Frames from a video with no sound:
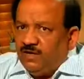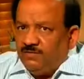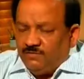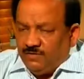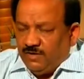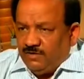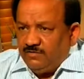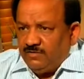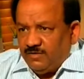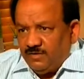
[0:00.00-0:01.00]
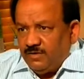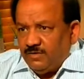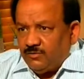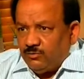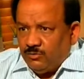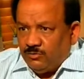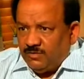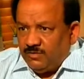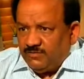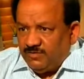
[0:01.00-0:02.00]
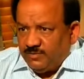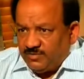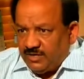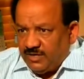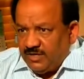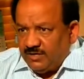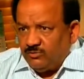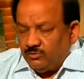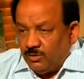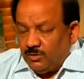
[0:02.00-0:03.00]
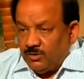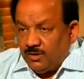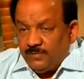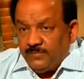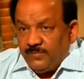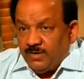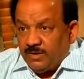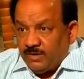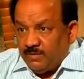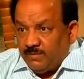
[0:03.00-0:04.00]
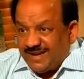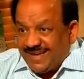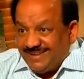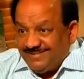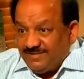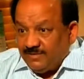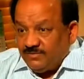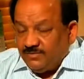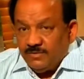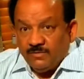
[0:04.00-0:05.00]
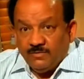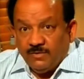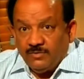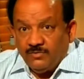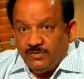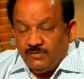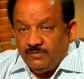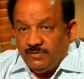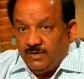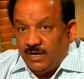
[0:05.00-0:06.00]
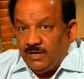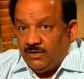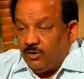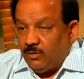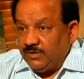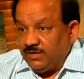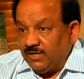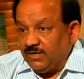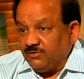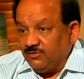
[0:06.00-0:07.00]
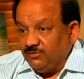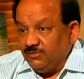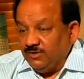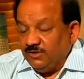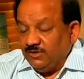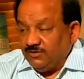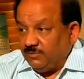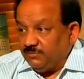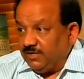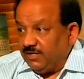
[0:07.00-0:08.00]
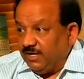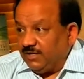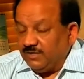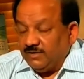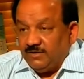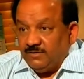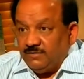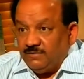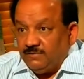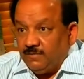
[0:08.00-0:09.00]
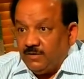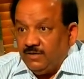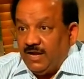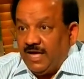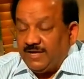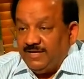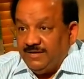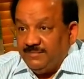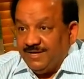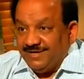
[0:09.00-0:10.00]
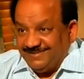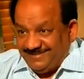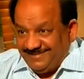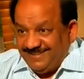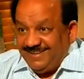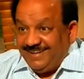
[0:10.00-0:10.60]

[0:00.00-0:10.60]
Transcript: we have we have uh, through our website, through all the uh, mechanisms. Uh, you see, I communicate through something like uh, 40 lakh emails,